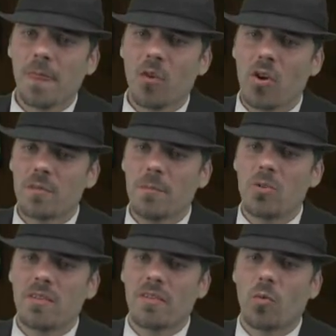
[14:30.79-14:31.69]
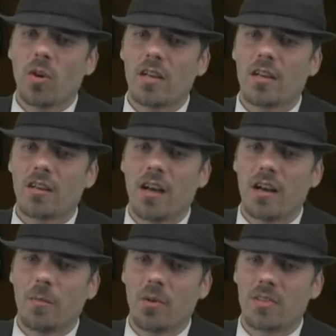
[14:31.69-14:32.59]
Of course, most of the work
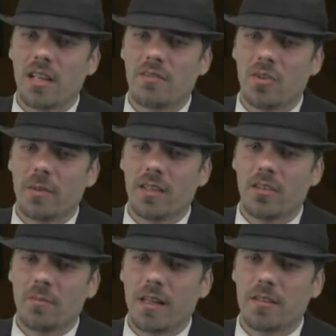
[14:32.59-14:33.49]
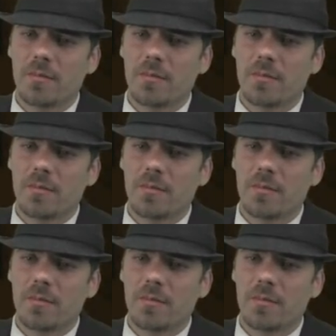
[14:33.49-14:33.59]
on our opponent's life total being done by